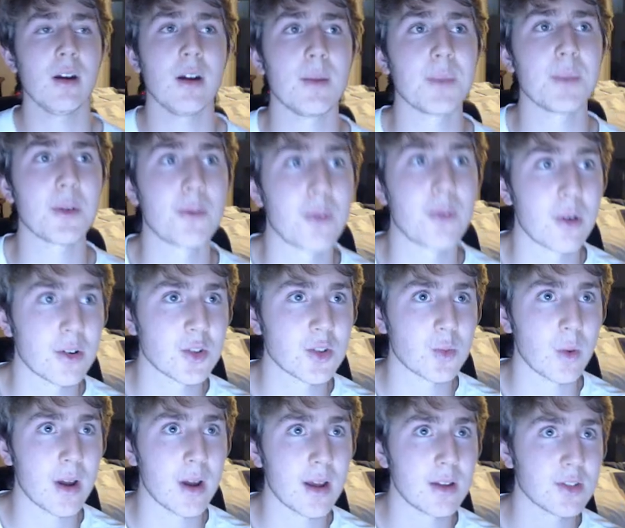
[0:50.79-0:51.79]
The first
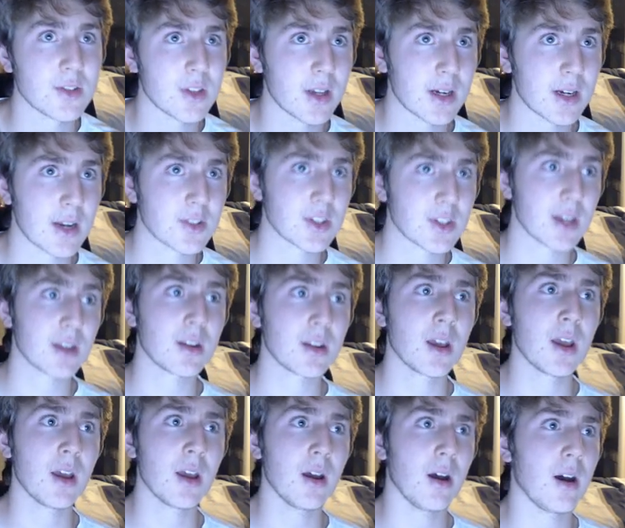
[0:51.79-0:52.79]
way is, like I said,
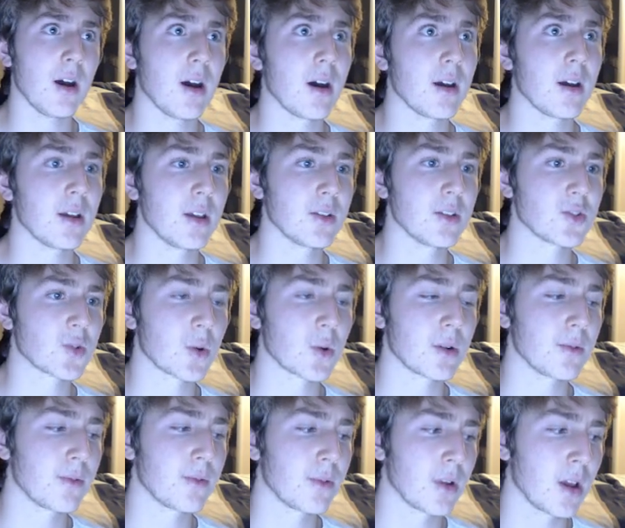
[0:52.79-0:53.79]
it sort of